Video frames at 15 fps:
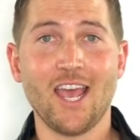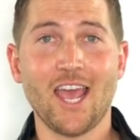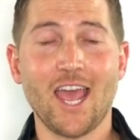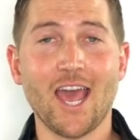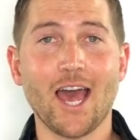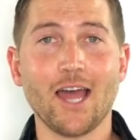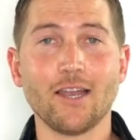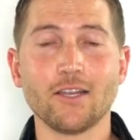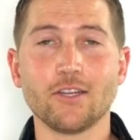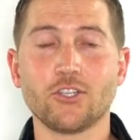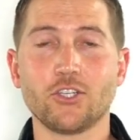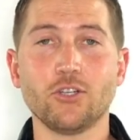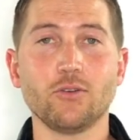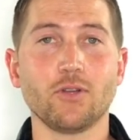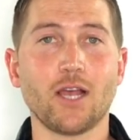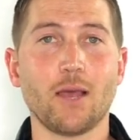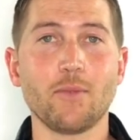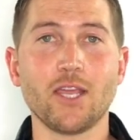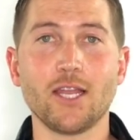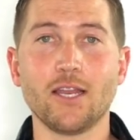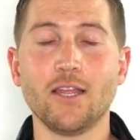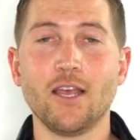And shoot, I
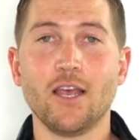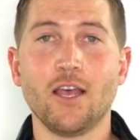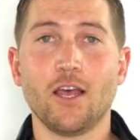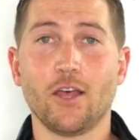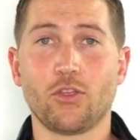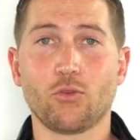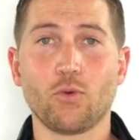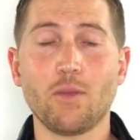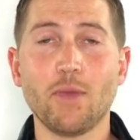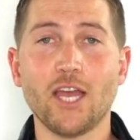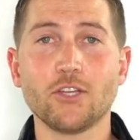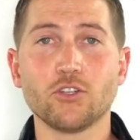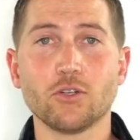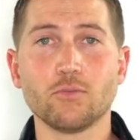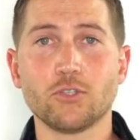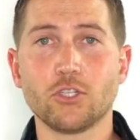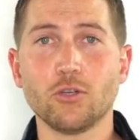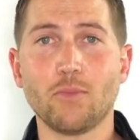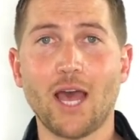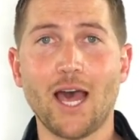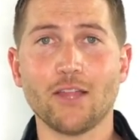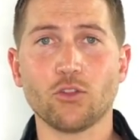mean, a 3-bedroom,
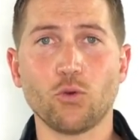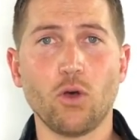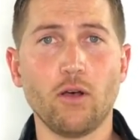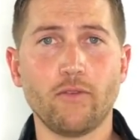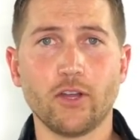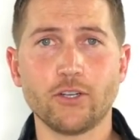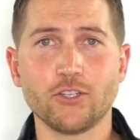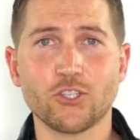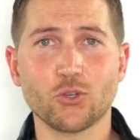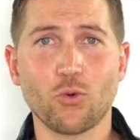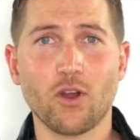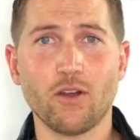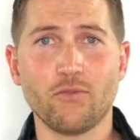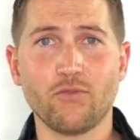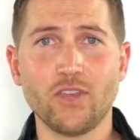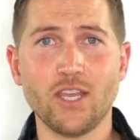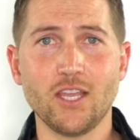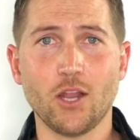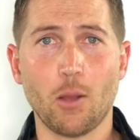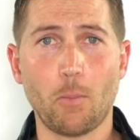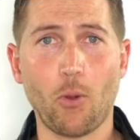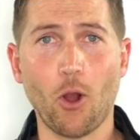2-bath, 1,200 square
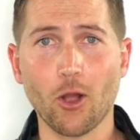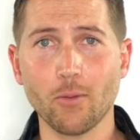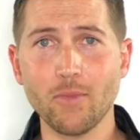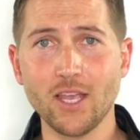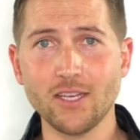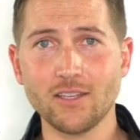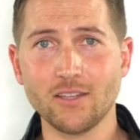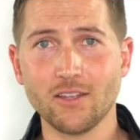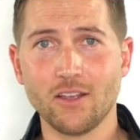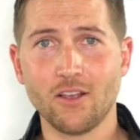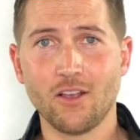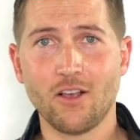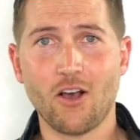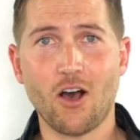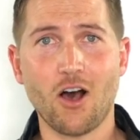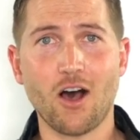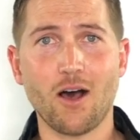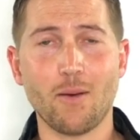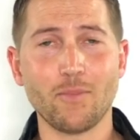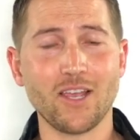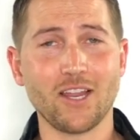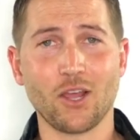feet apartment
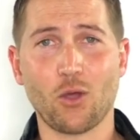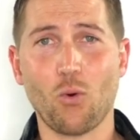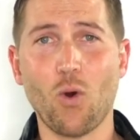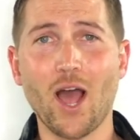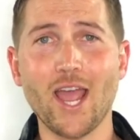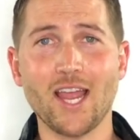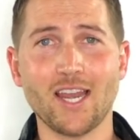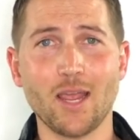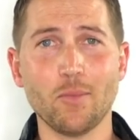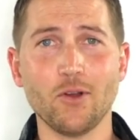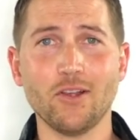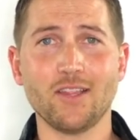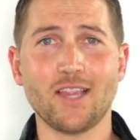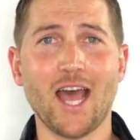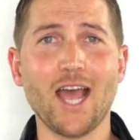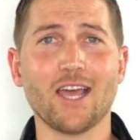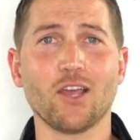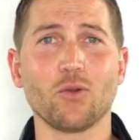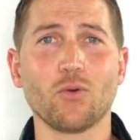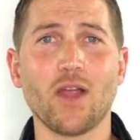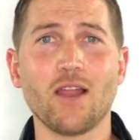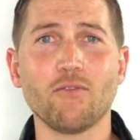in a quiet neighborhood, that
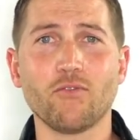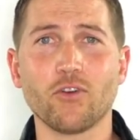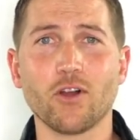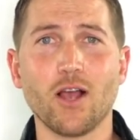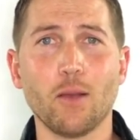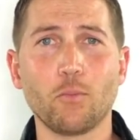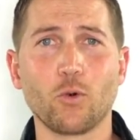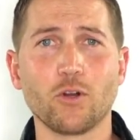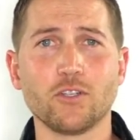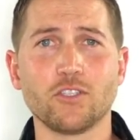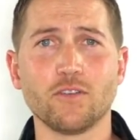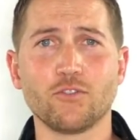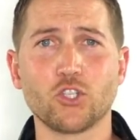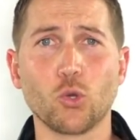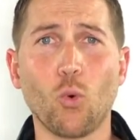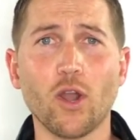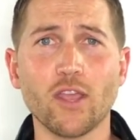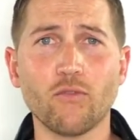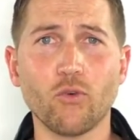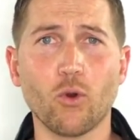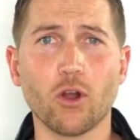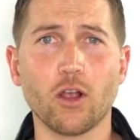could rent for upwards of
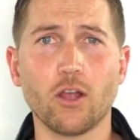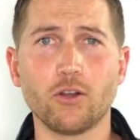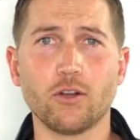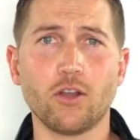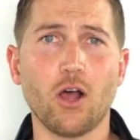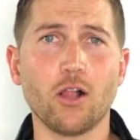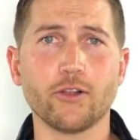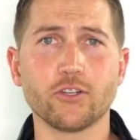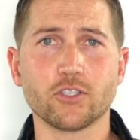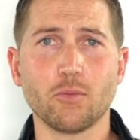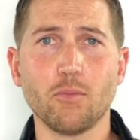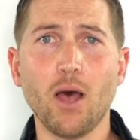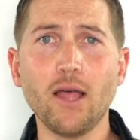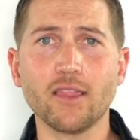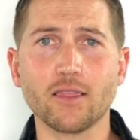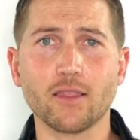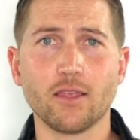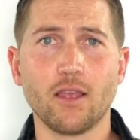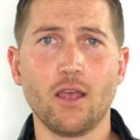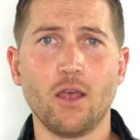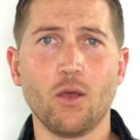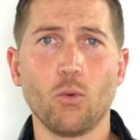$2,400 a month
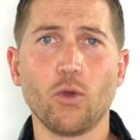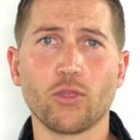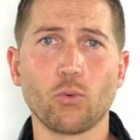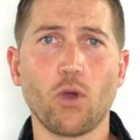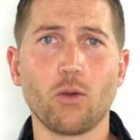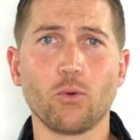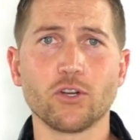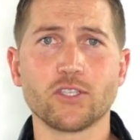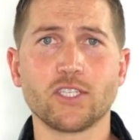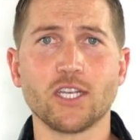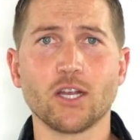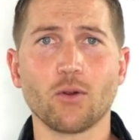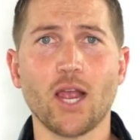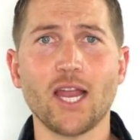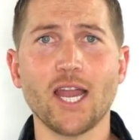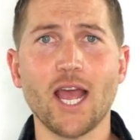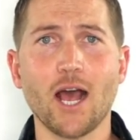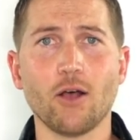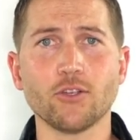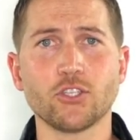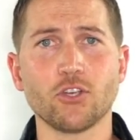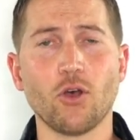with what we're seeing right
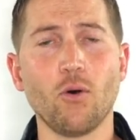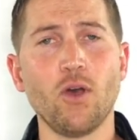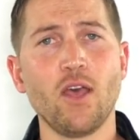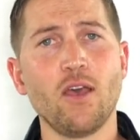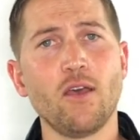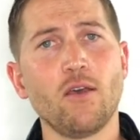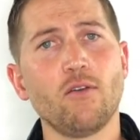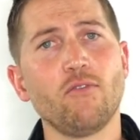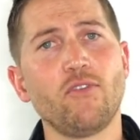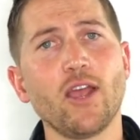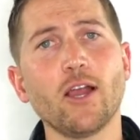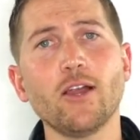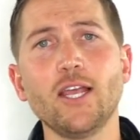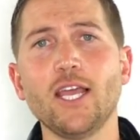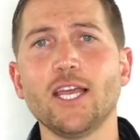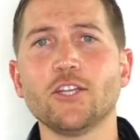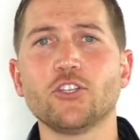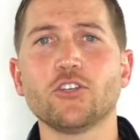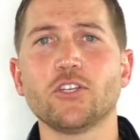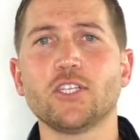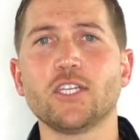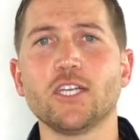now. So very
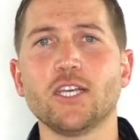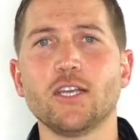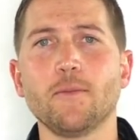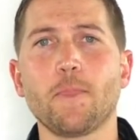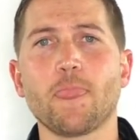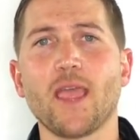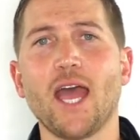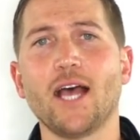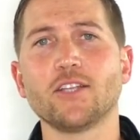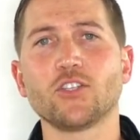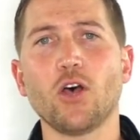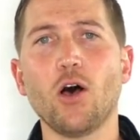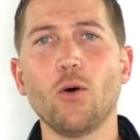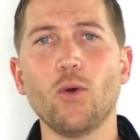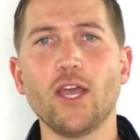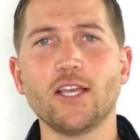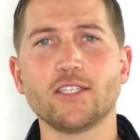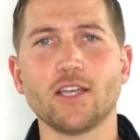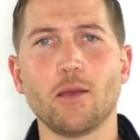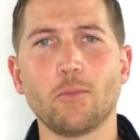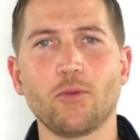interesting. As always, I'm